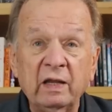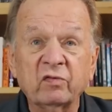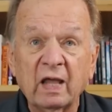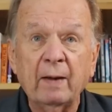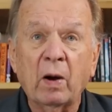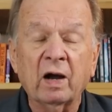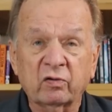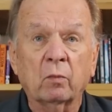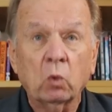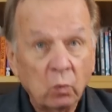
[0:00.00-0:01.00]
Is that
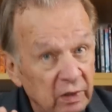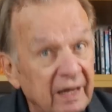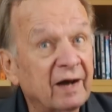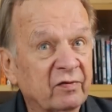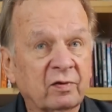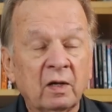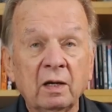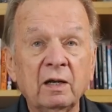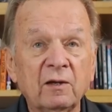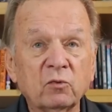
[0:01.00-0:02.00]
possible? Yes.
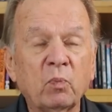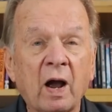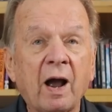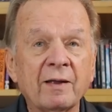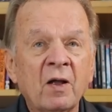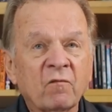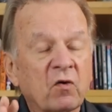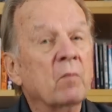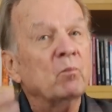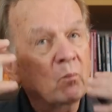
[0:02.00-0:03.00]
It is,
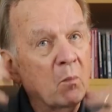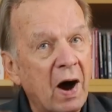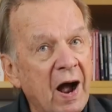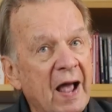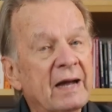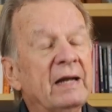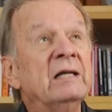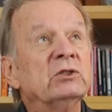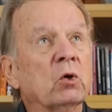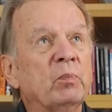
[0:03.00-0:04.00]
from my
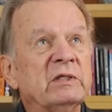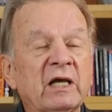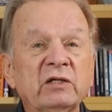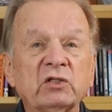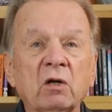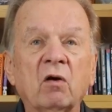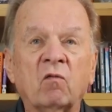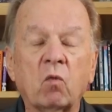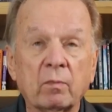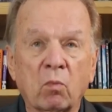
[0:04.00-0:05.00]
interpretation
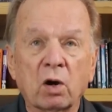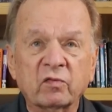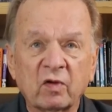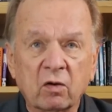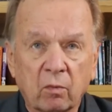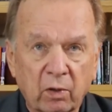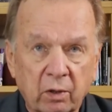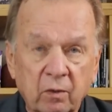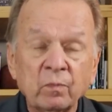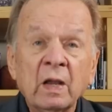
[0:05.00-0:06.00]
of what Mark
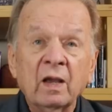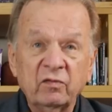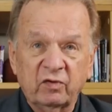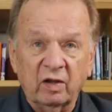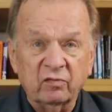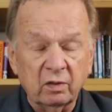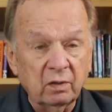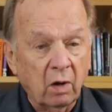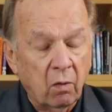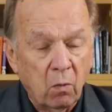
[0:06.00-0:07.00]
Zuckerberg and
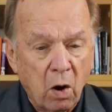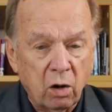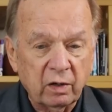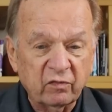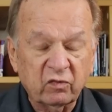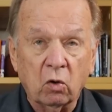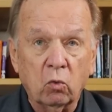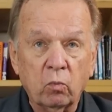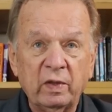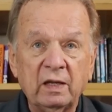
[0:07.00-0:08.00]
Jensen Huang has
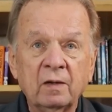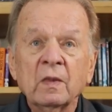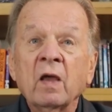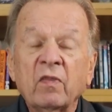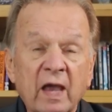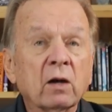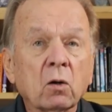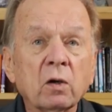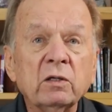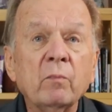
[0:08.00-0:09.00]
told me, they are
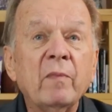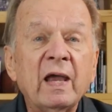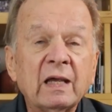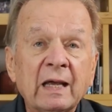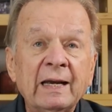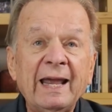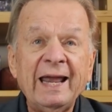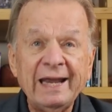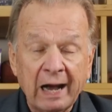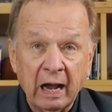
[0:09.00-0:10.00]
going to make an
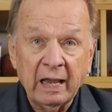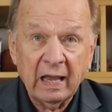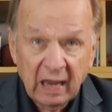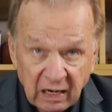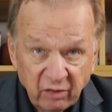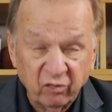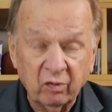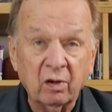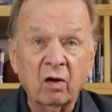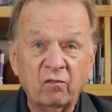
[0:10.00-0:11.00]
AI
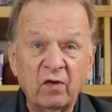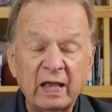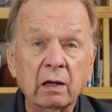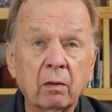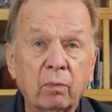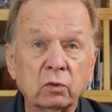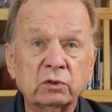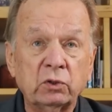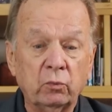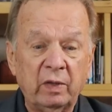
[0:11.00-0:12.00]
agent available
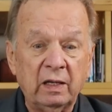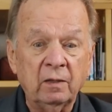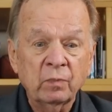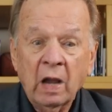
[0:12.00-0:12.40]
to me.